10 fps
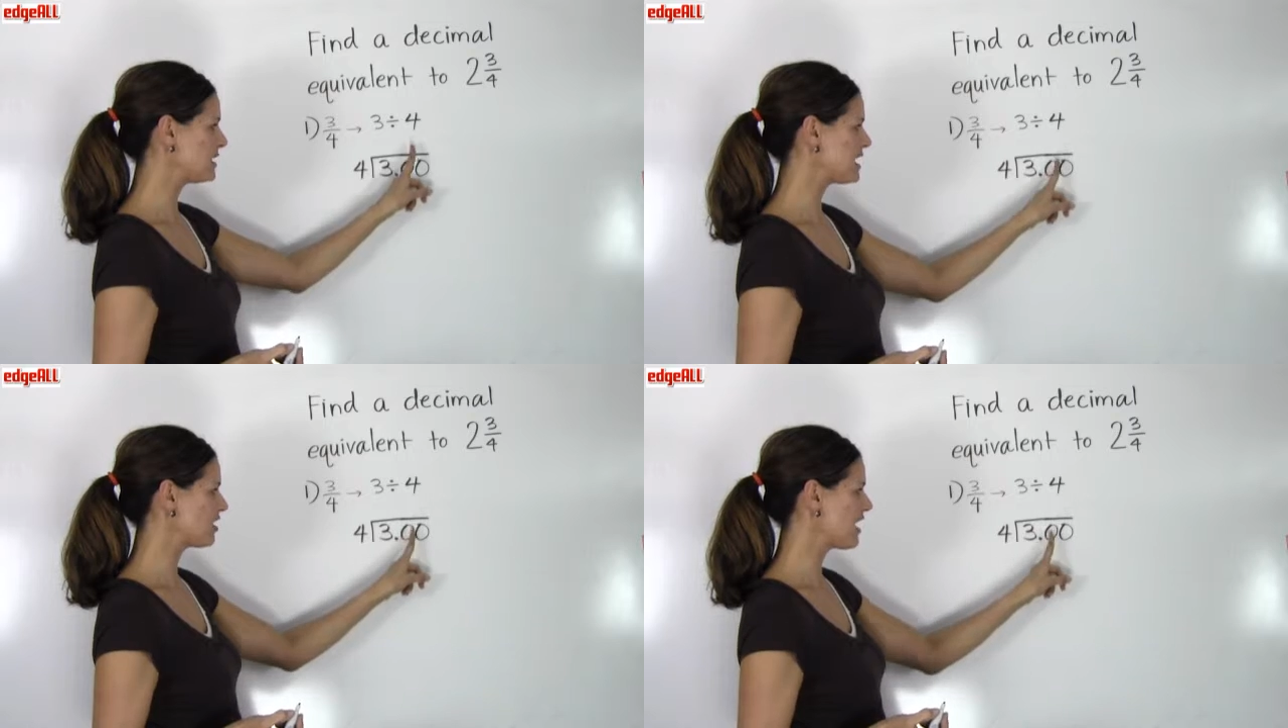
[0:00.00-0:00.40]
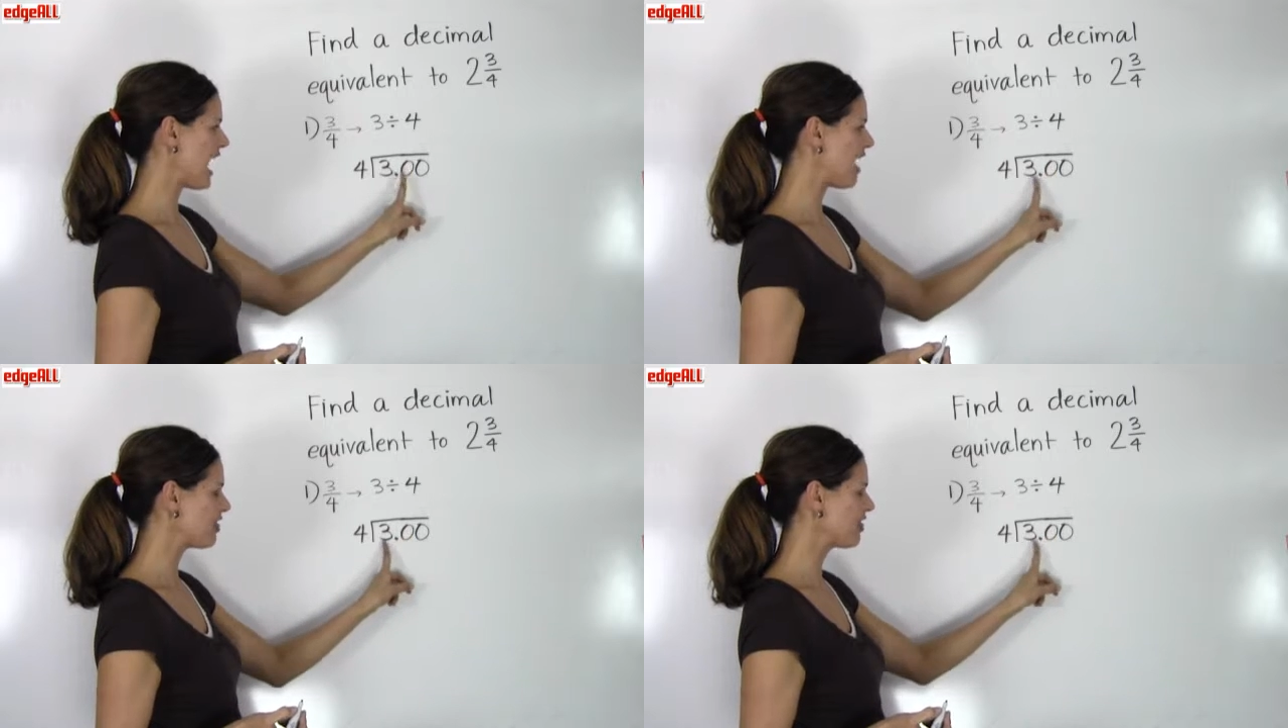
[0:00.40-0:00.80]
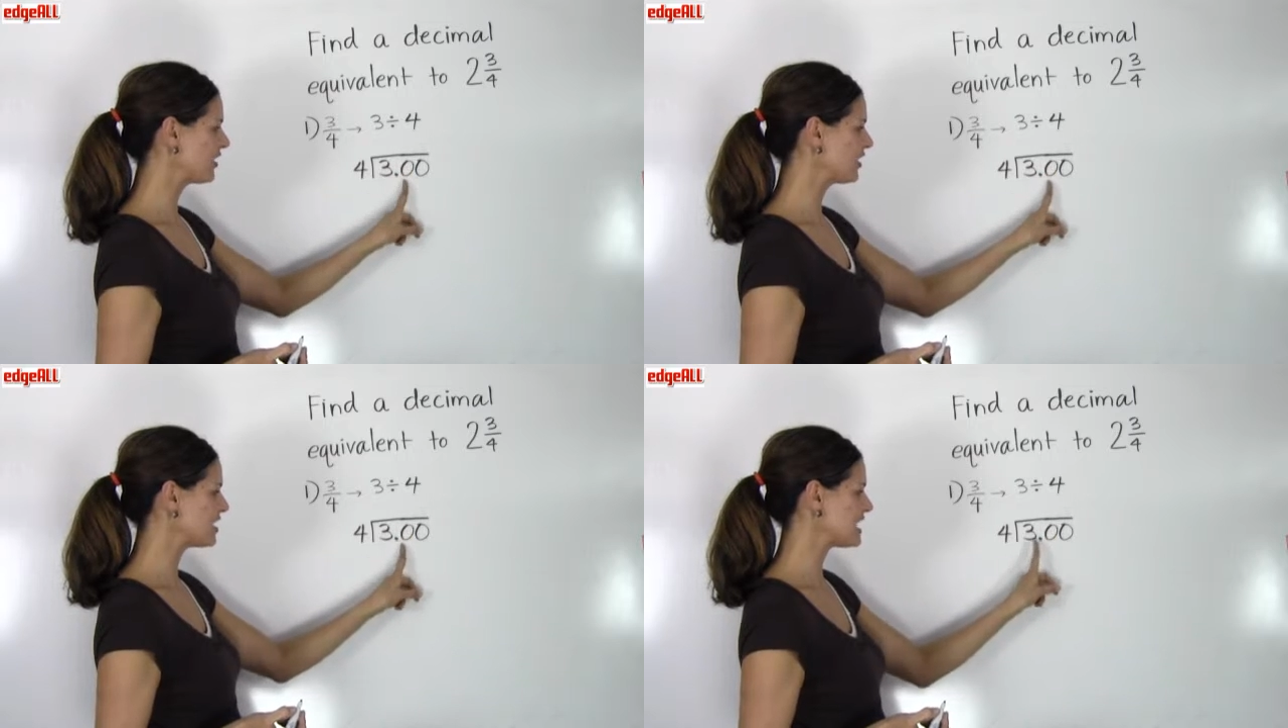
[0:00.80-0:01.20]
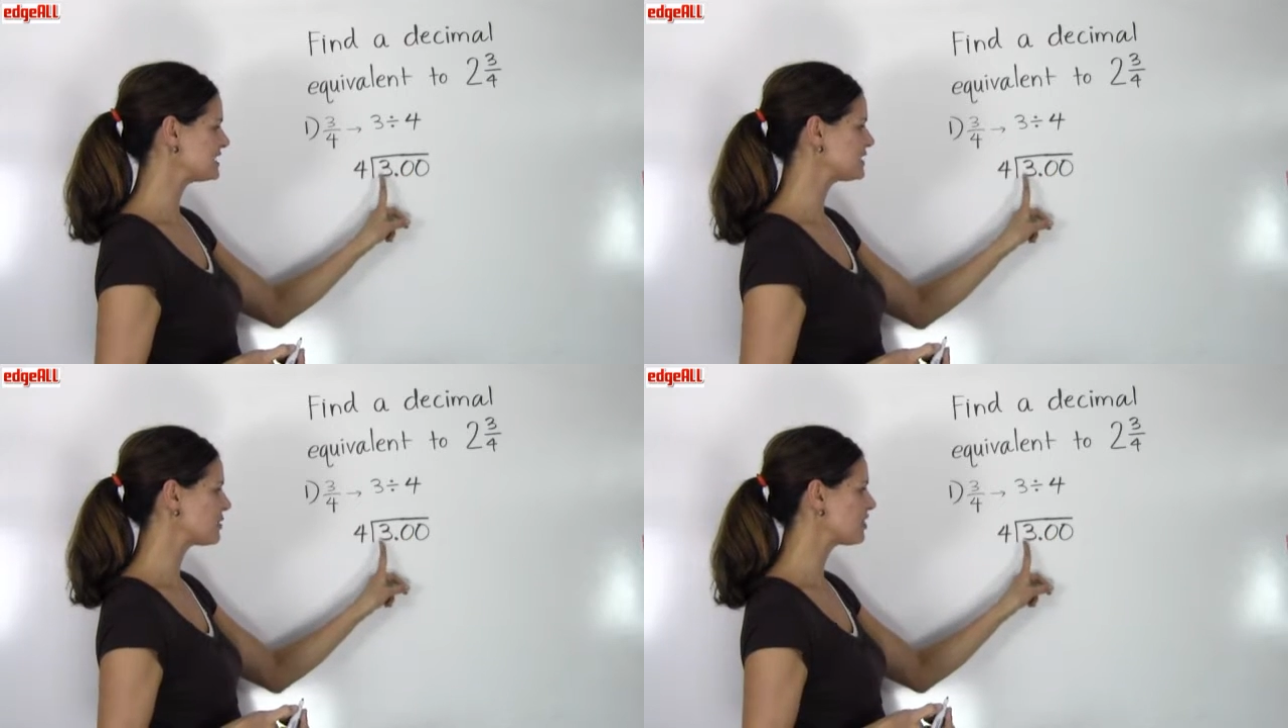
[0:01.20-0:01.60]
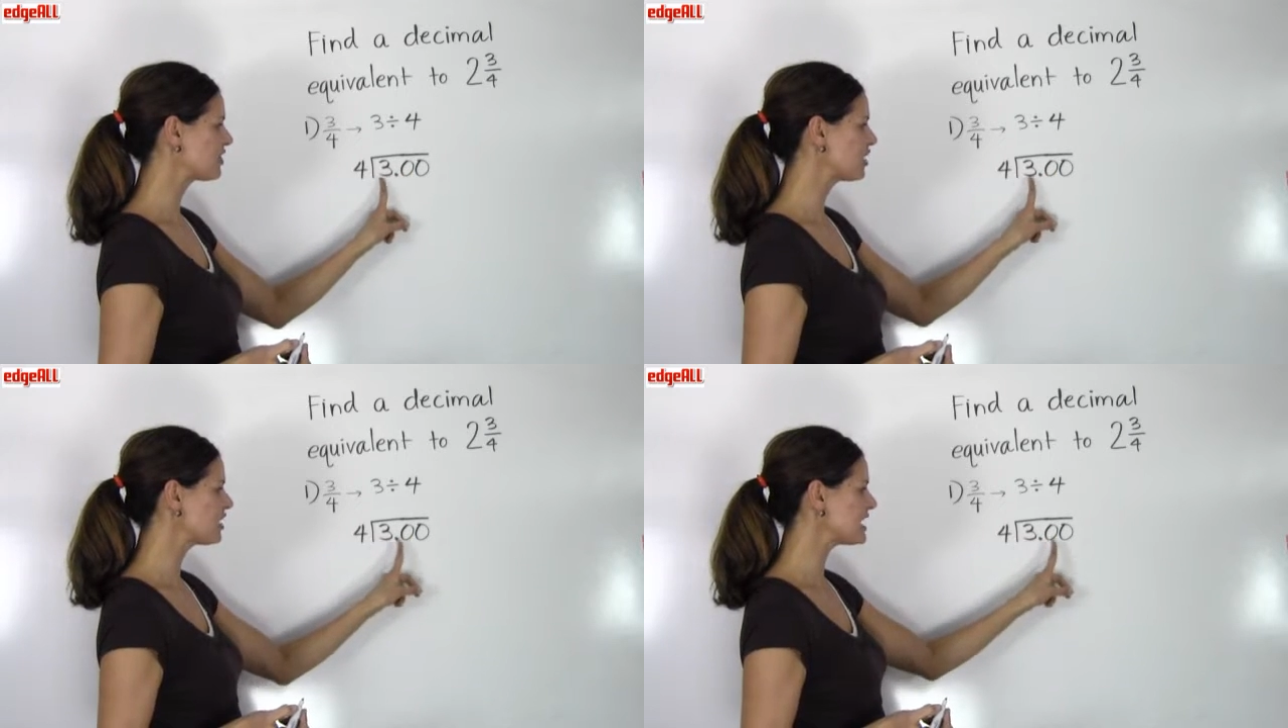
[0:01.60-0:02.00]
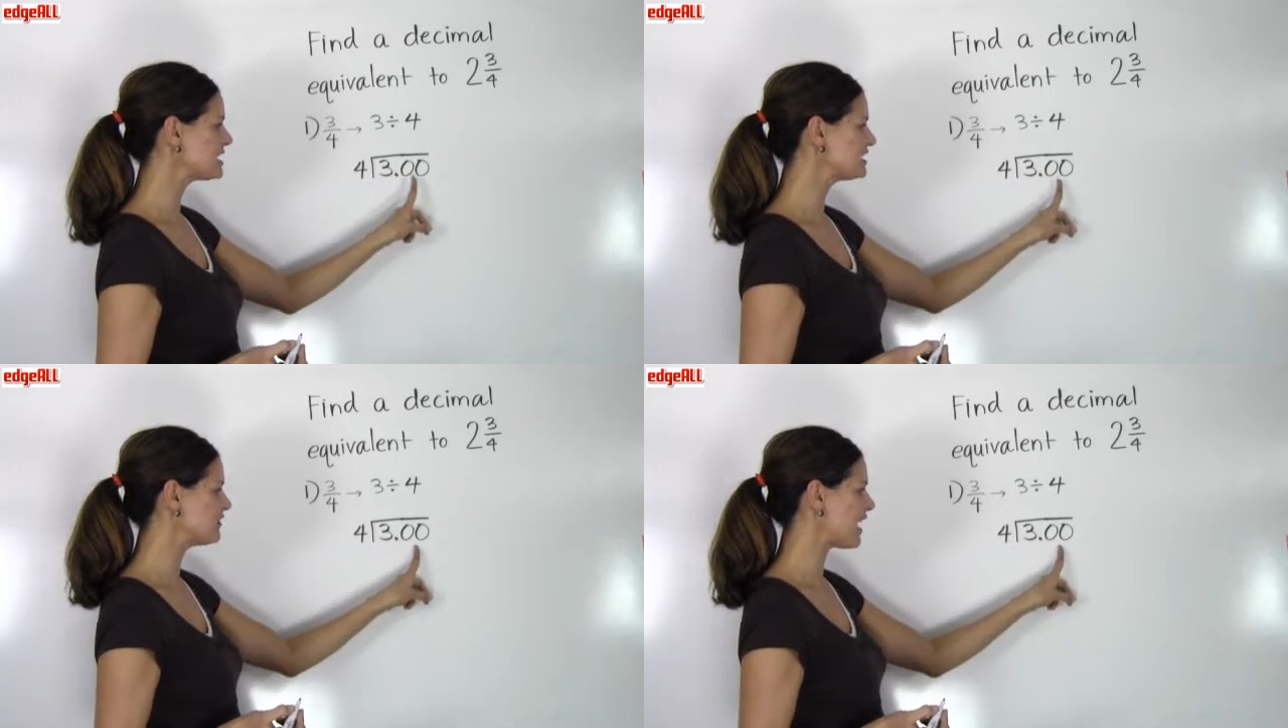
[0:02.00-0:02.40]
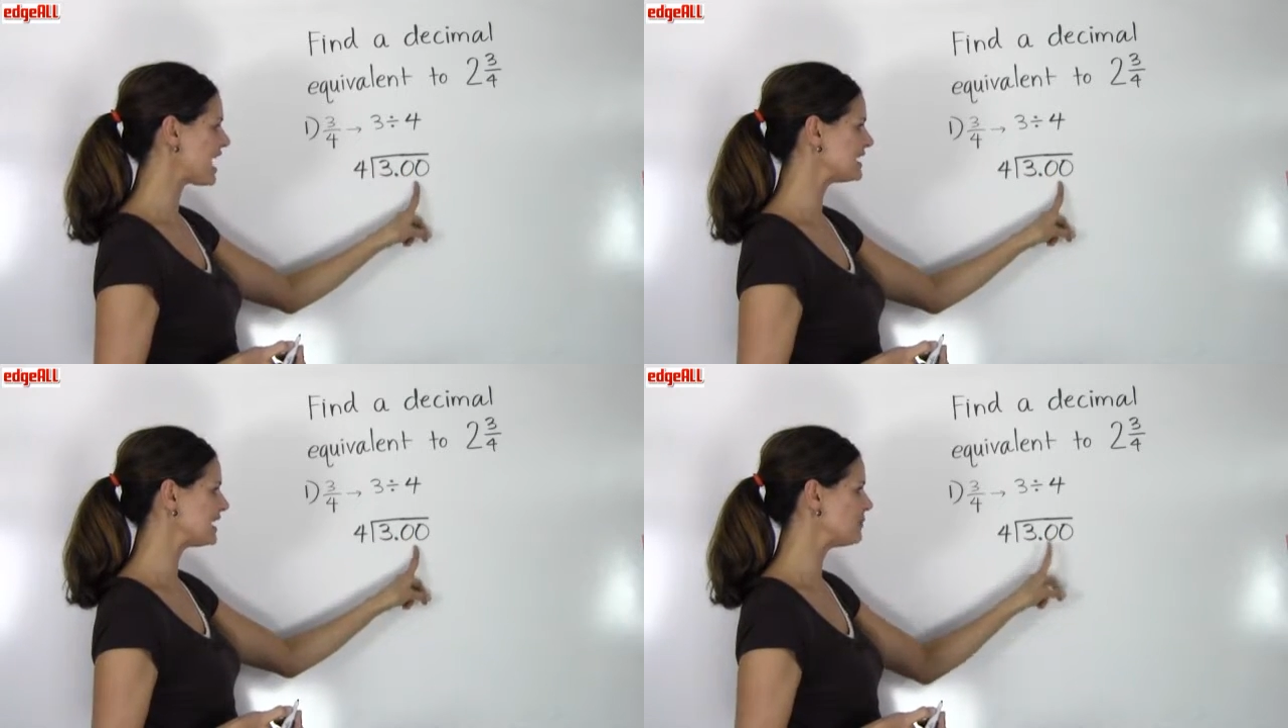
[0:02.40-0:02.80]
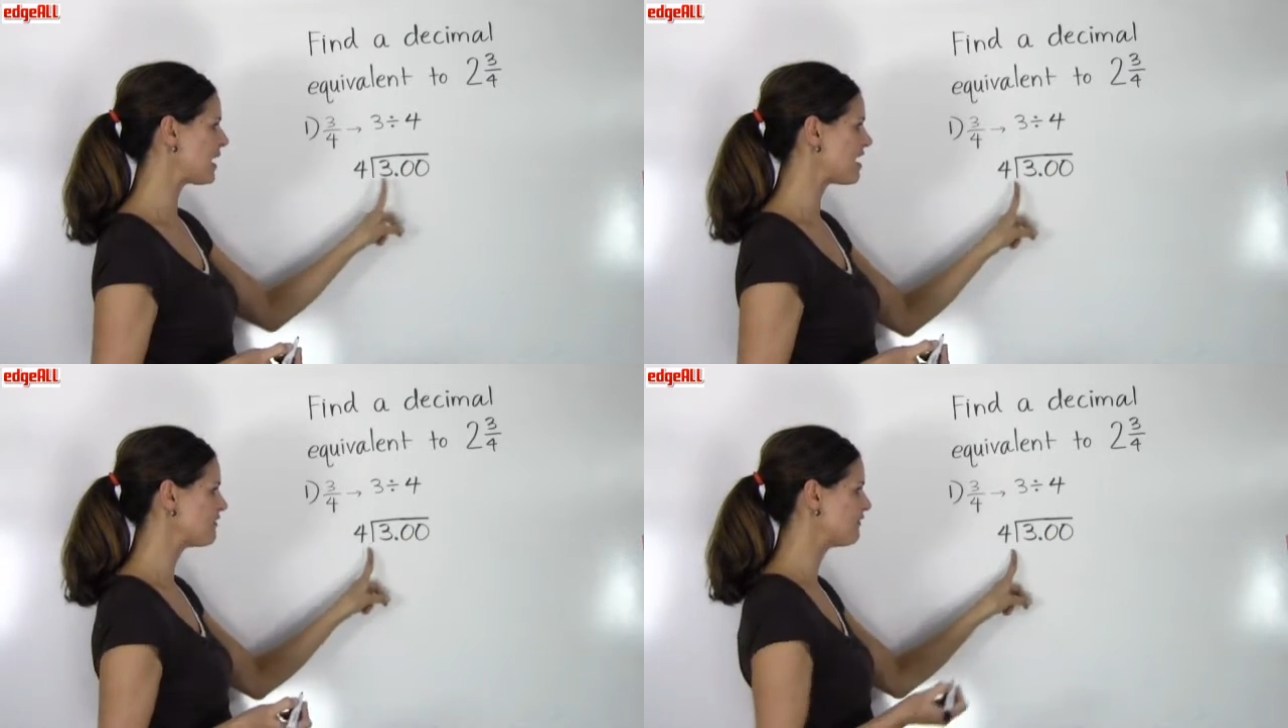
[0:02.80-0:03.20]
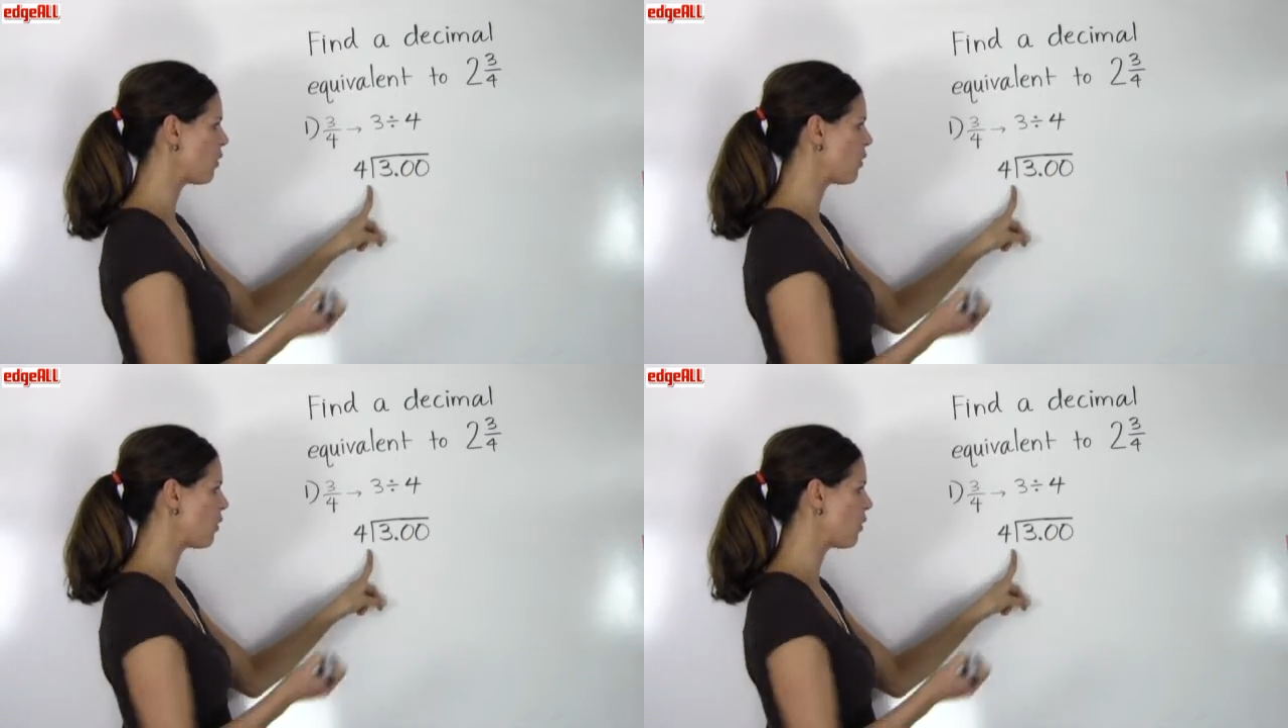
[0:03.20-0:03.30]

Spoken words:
here at 30. So 30 divided by